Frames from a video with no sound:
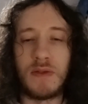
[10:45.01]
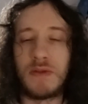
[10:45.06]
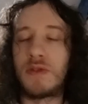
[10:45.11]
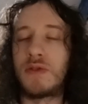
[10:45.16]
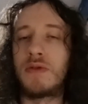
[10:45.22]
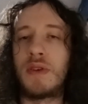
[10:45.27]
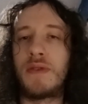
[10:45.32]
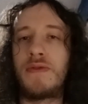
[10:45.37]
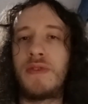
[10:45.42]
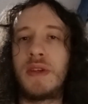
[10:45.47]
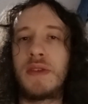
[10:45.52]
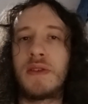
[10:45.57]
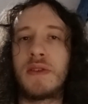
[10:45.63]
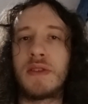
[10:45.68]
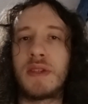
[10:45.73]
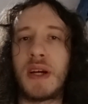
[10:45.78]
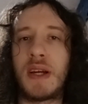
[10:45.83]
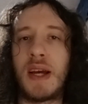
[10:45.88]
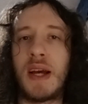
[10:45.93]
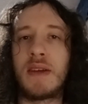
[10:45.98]
True Defeaters
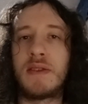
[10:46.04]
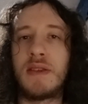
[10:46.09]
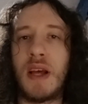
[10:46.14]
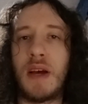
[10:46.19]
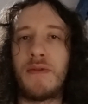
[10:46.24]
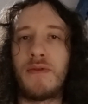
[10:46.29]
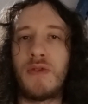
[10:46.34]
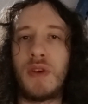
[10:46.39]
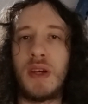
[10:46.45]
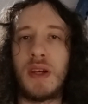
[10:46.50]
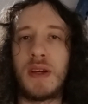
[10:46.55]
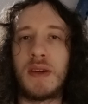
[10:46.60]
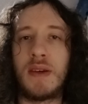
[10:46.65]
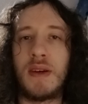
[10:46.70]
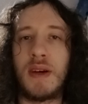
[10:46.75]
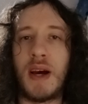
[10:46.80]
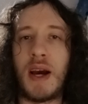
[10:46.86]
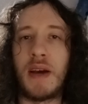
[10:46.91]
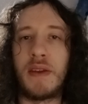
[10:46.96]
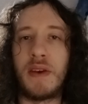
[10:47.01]
Against Left Wing
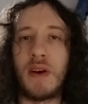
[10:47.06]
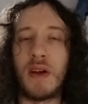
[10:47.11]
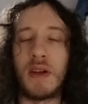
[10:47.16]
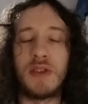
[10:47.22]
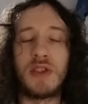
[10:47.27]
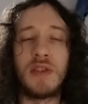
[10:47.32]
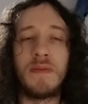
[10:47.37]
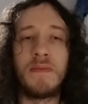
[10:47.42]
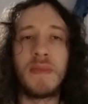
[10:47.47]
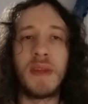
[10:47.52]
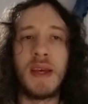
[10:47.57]
Ideology.